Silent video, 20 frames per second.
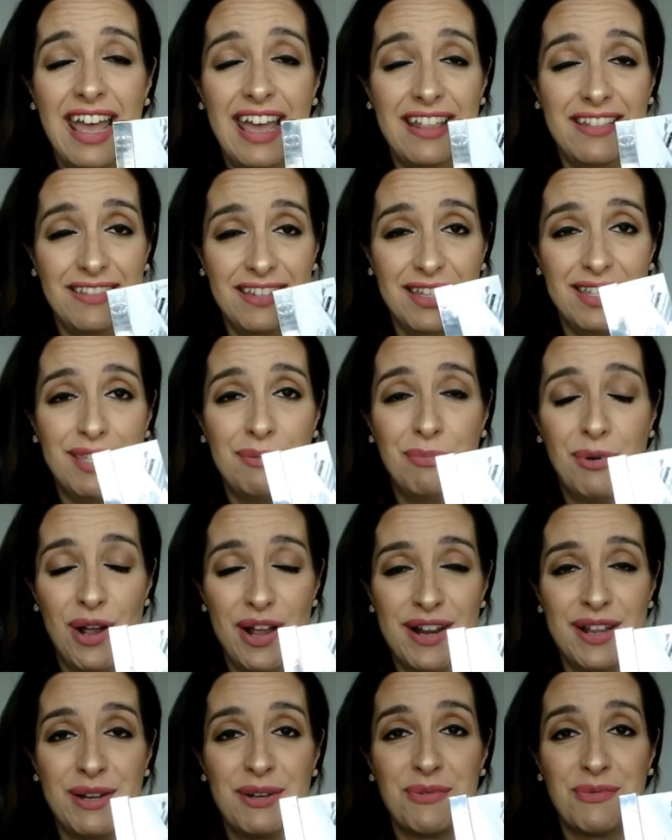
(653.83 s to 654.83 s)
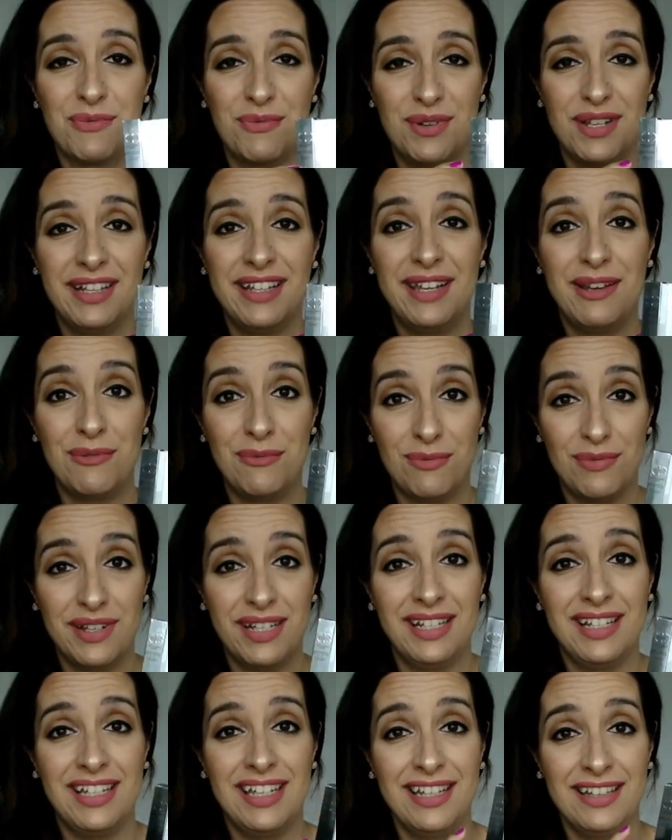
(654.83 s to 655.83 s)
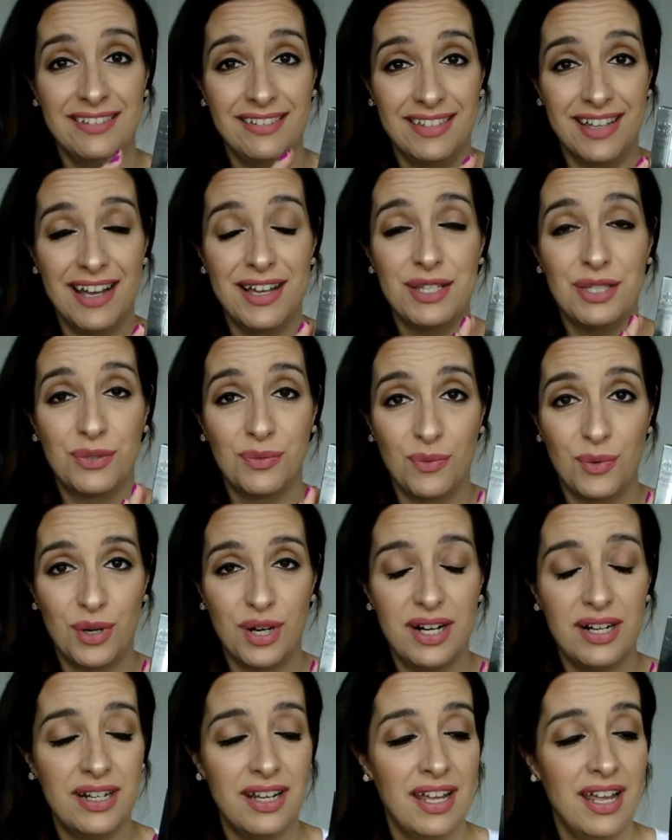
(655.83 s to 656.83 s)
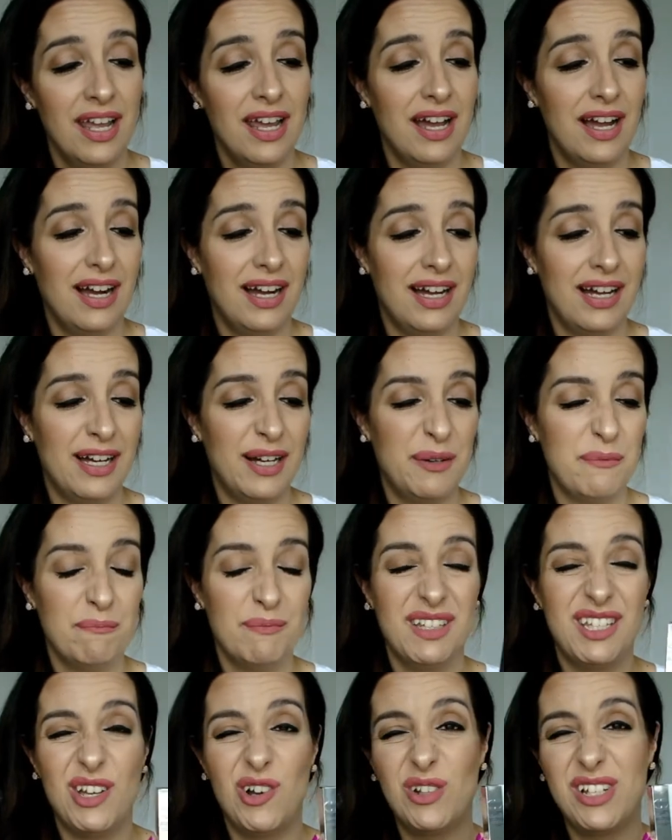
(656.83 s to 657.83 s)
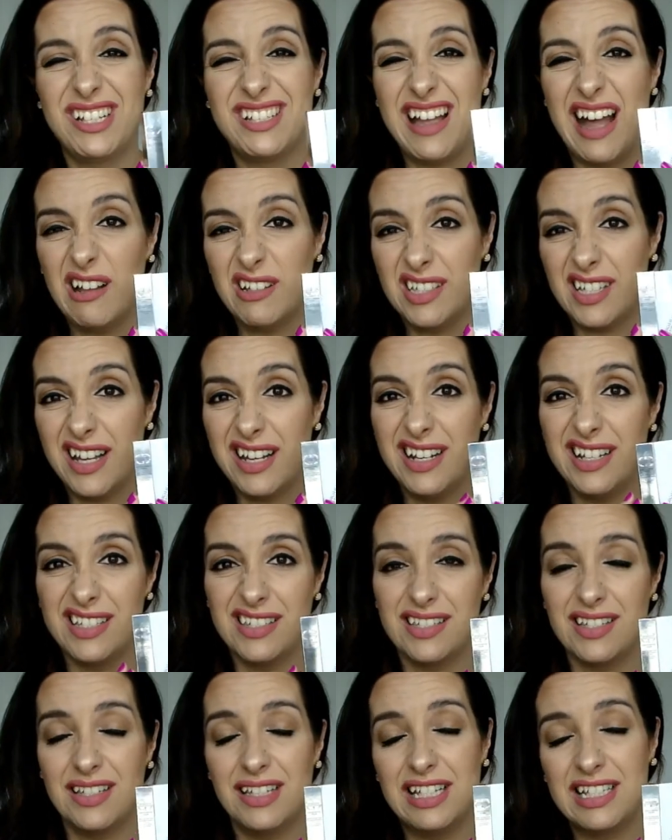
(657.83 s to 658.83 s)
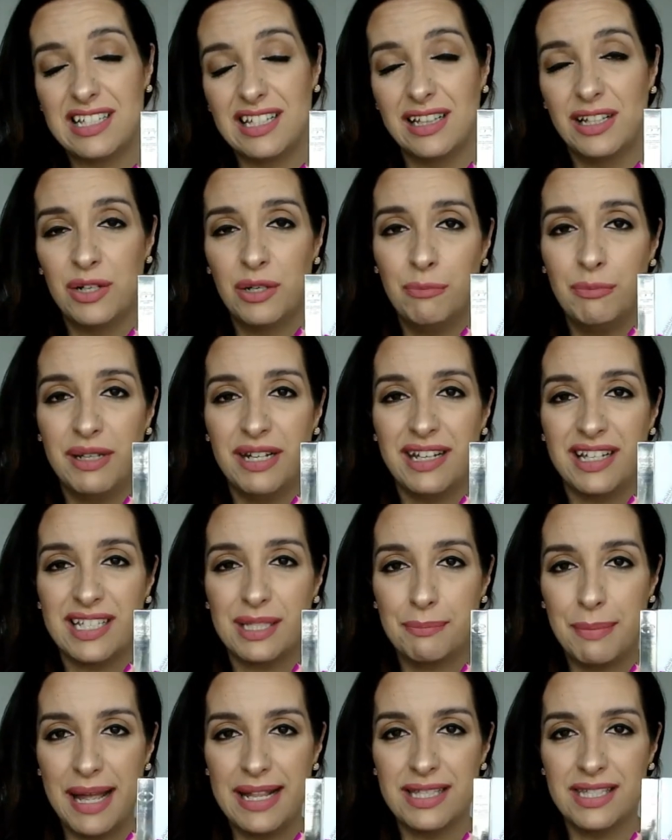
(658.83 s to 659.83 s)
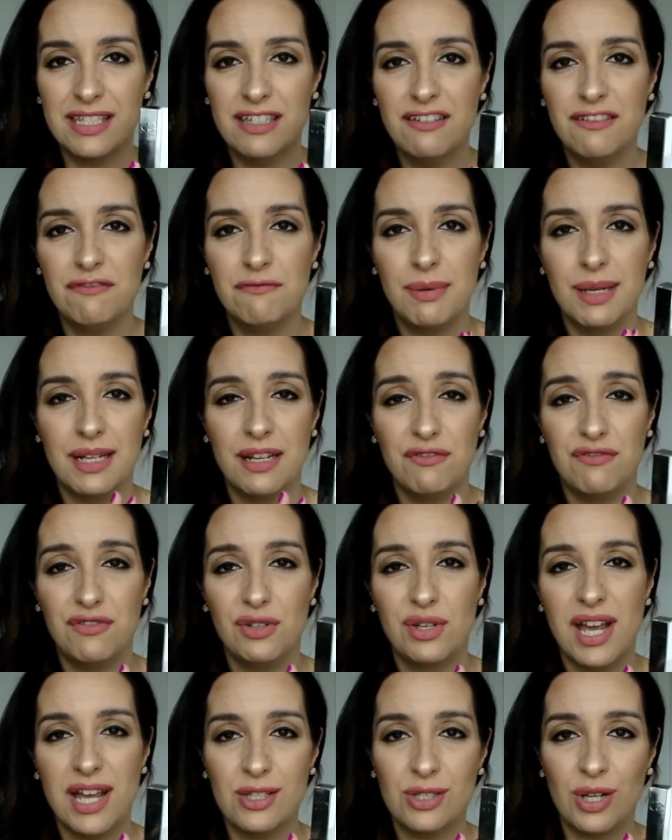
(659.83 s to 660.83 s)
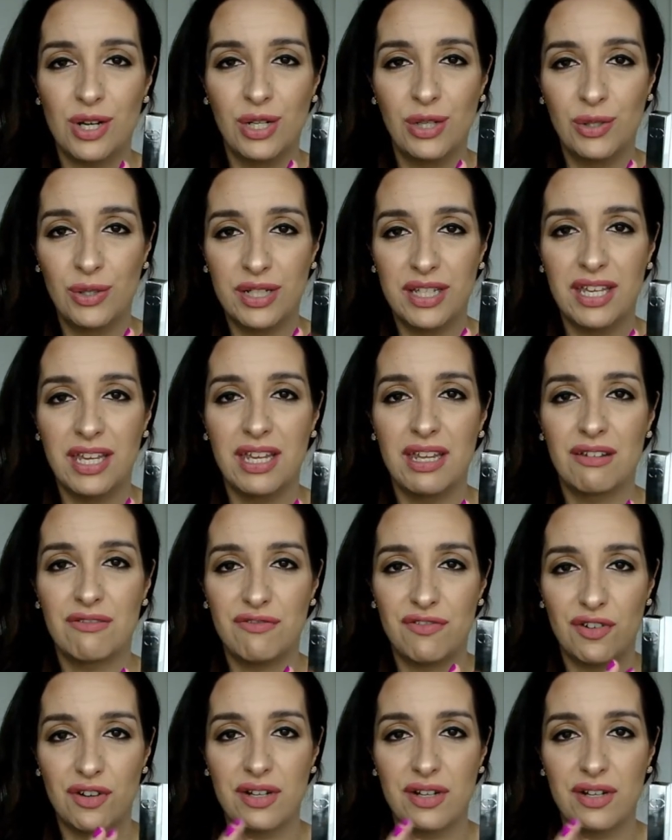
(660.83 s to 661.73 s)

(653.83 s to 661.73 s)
This product really does work. The only downside is it's a little bit expensive, but if you guys are looking for